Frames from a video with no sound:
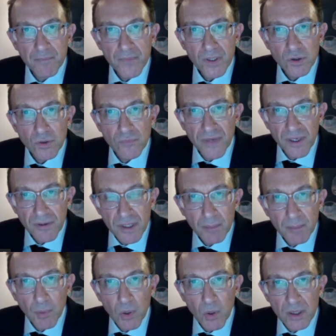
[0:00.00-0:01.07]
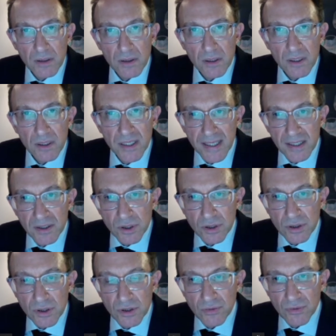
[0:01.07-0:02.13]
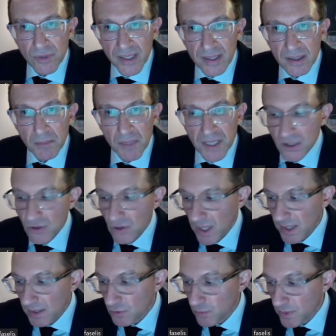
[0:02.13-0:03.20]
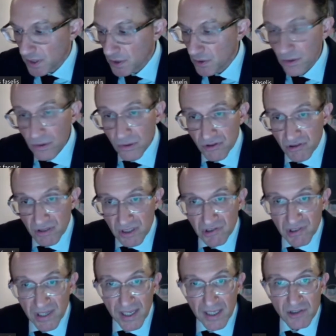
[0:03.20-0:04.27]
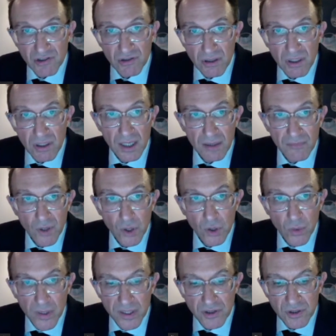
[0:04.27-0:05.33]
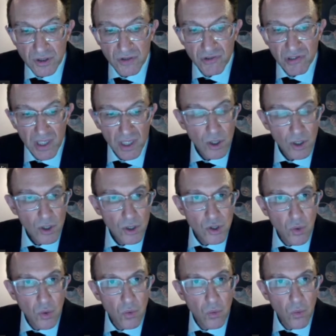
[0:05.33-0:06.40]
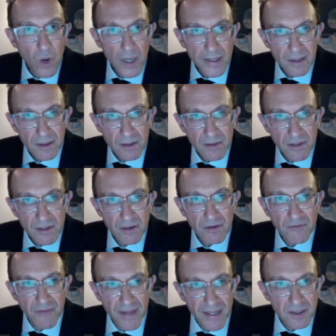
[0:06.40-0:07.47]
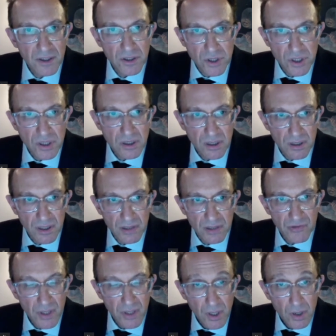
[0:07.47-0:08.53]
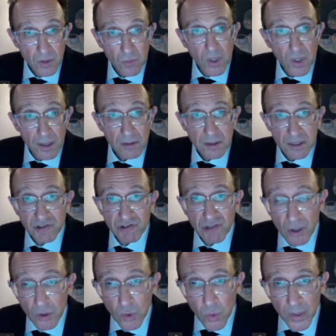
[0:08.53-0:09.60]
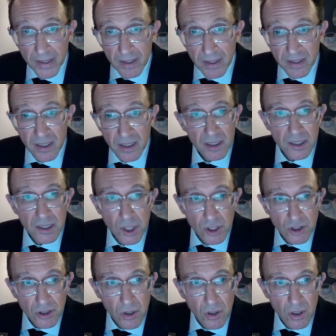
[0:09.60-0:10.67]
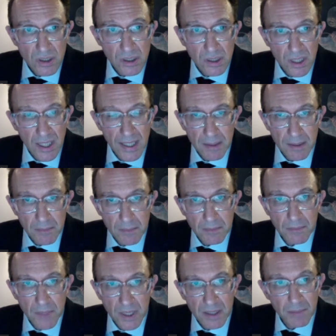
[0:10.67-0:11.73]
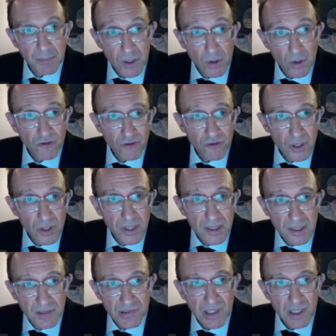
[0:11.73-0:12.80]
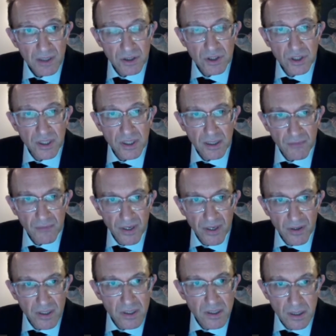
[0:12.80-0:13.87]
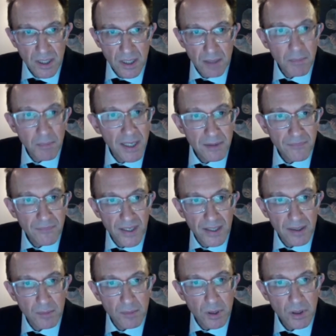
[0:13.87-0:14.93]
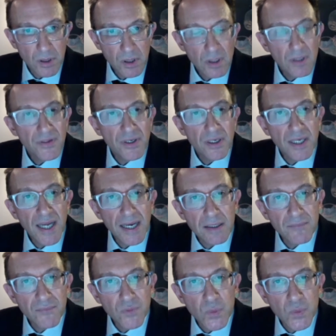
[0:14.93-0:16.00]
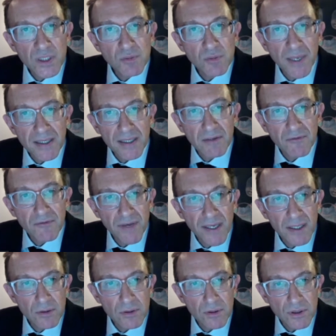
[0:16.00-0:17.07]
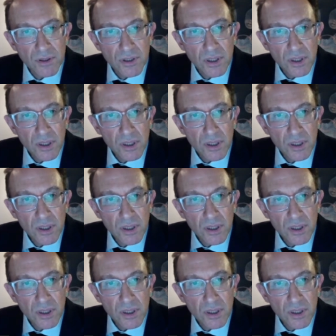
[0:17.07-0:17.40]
So very important, nature's randomized trials. We can use this to answer a lot of our questions. So why are there advantages to this? Well, it's done quickly. It doesn't cost a lot of money, but also look at this. The genetic variants are non-modifiable. They're not influenced by confounders.